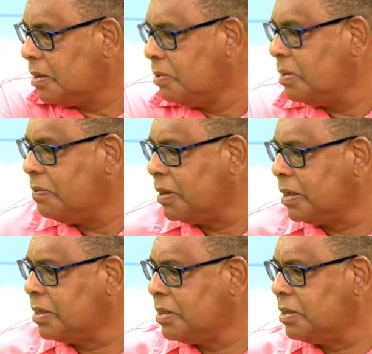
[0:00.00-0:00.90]
You have a
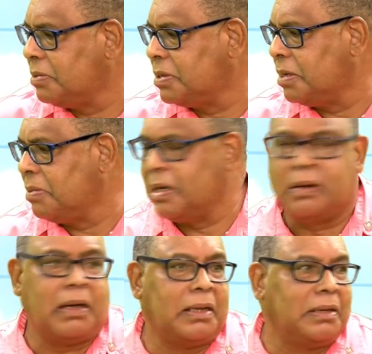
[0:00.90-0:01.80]
nice day too, sir.
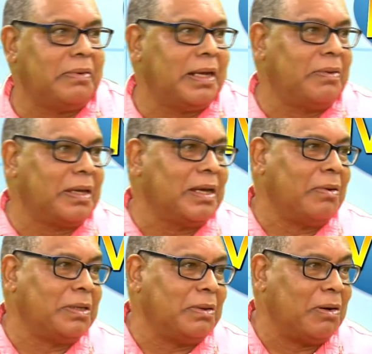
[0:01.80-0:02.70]
Because really, we can't
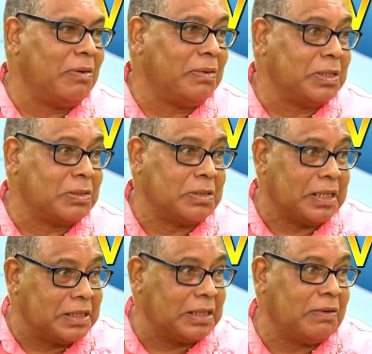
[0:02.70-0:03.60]
go into a COVID
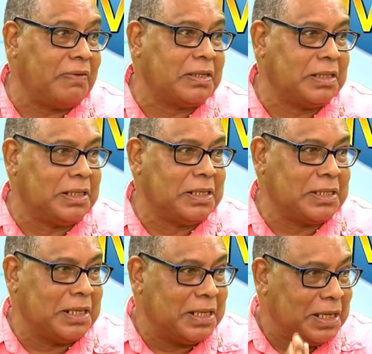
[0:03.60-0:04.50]
discussion. Take your
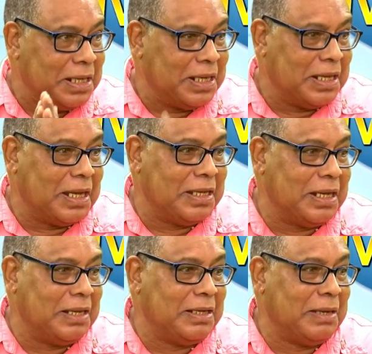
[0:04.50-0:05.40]
vaccination and
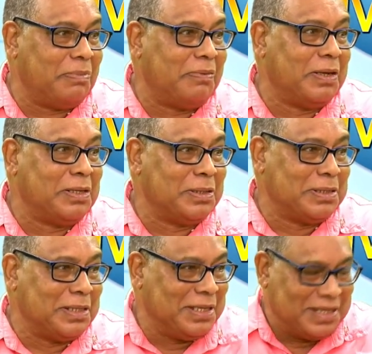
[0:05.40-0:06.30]
that prevent
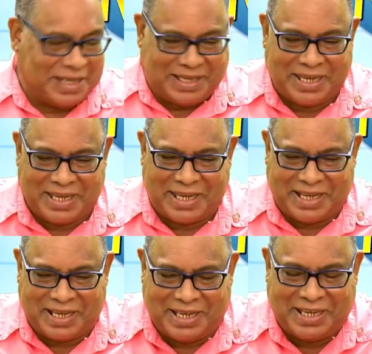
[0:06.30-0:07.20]

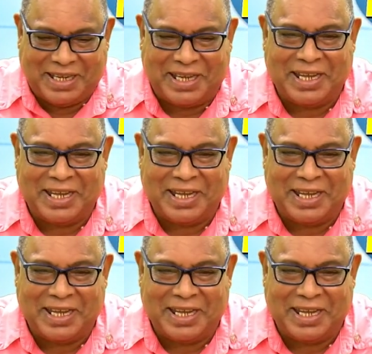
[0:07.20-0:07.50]
you.